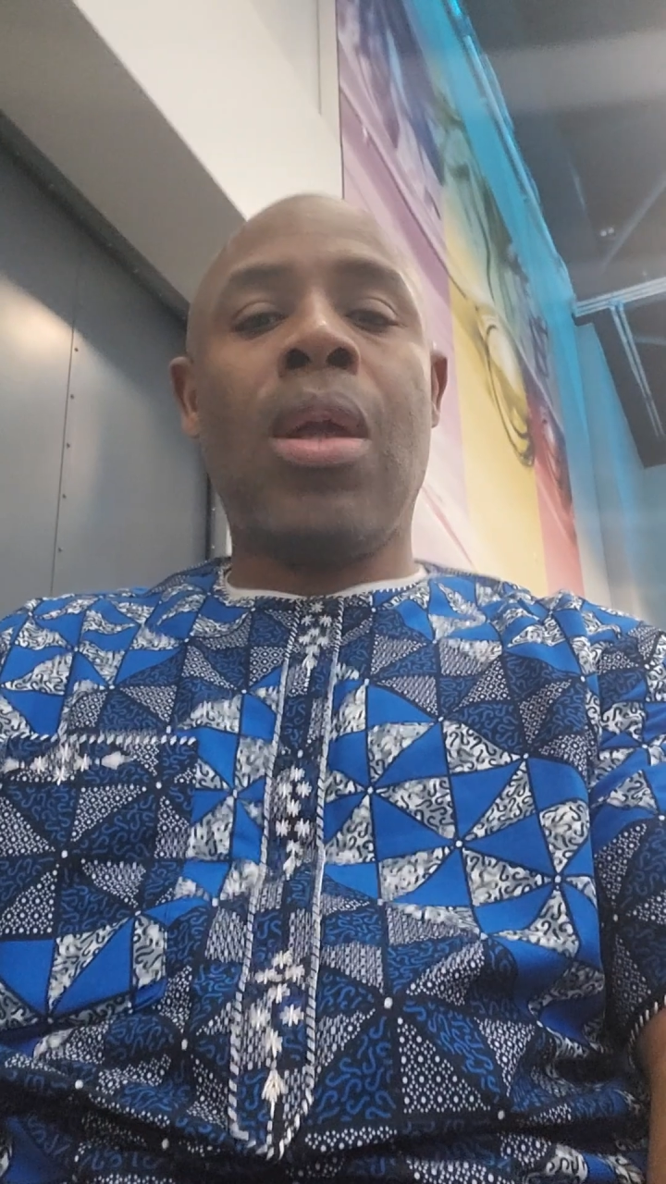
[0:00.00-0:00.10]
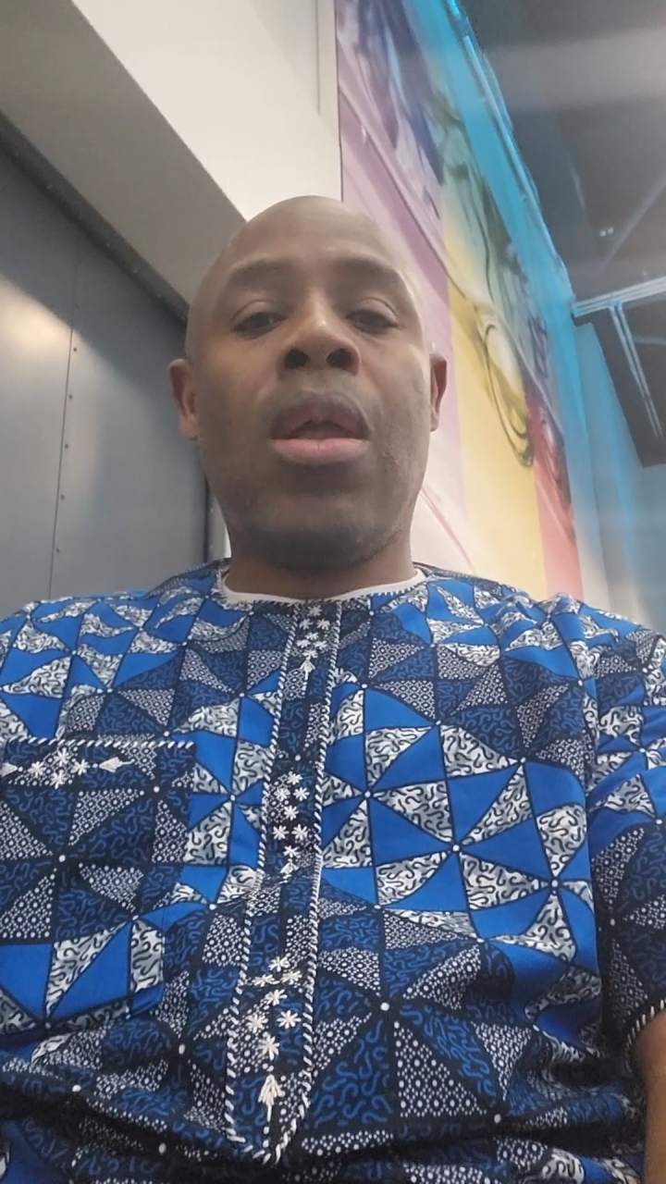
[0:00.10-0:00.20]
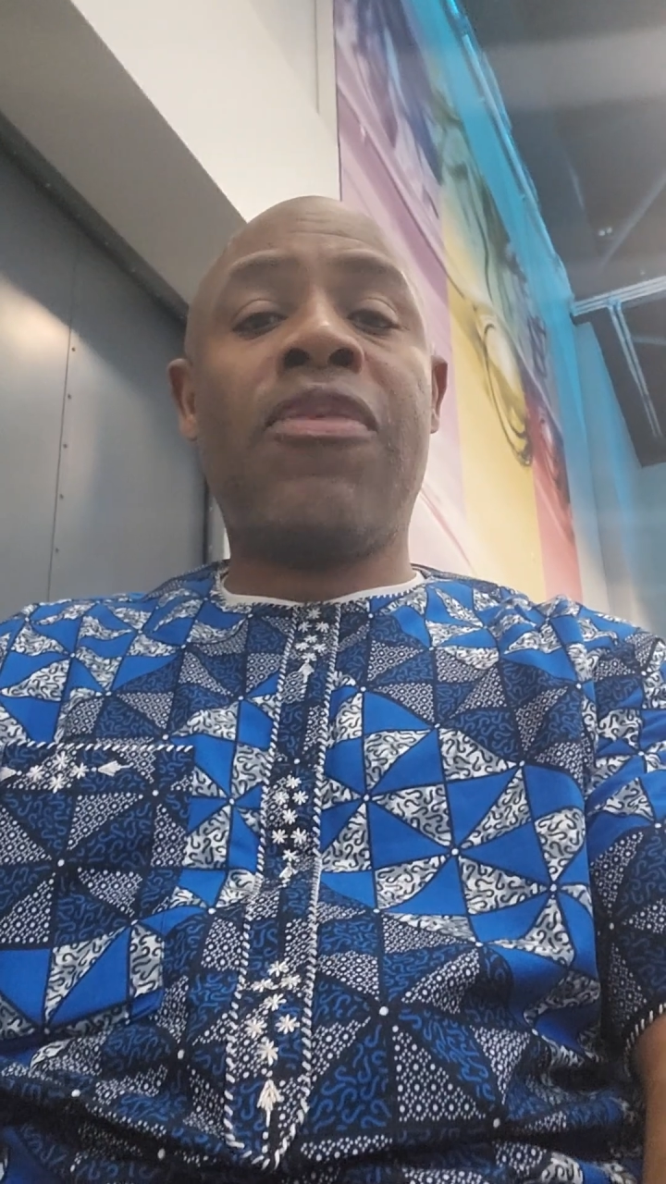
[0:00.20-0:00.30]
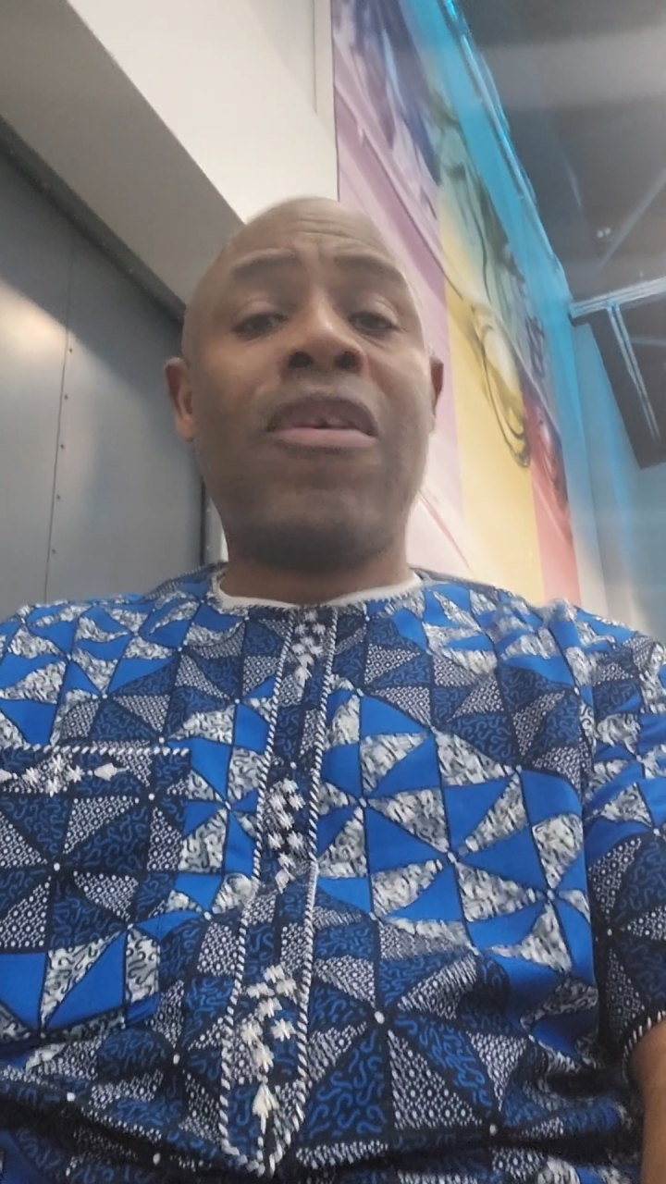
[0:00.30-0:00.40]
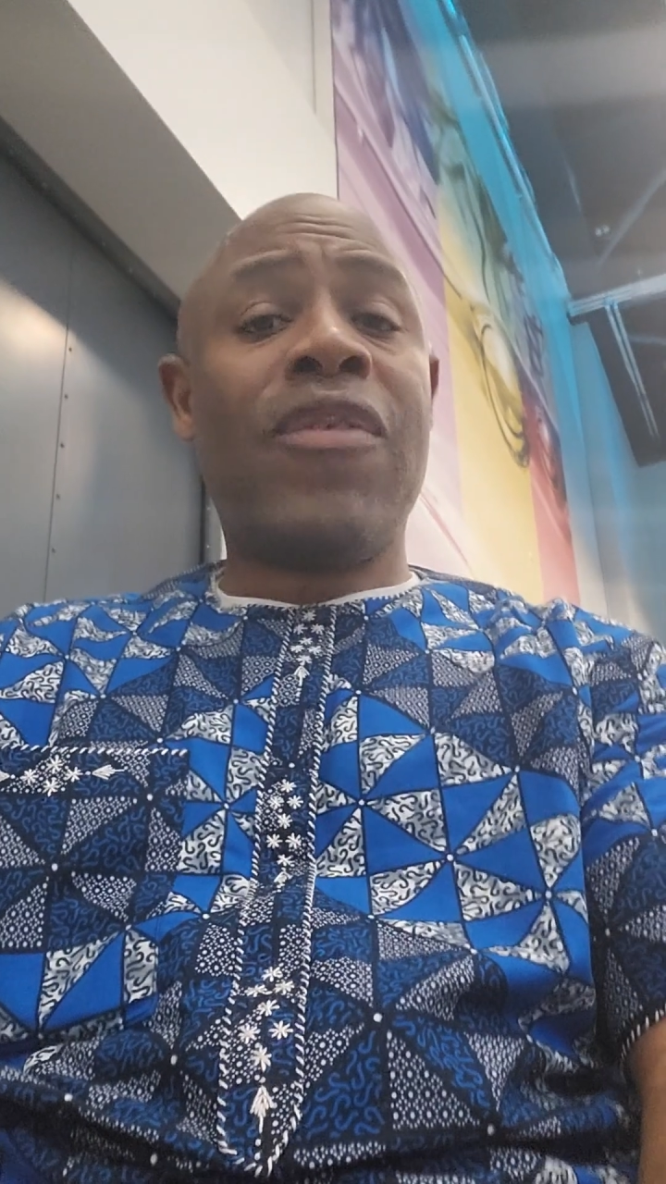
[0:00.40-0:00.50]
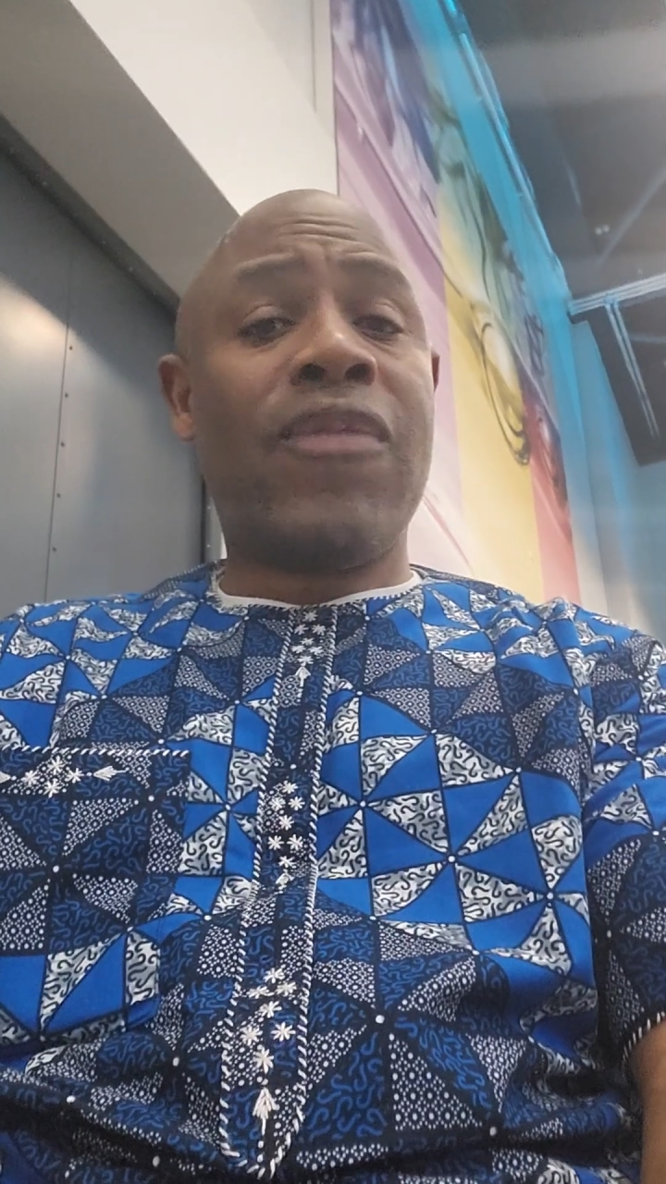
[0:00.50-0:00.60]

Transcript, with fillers: lots of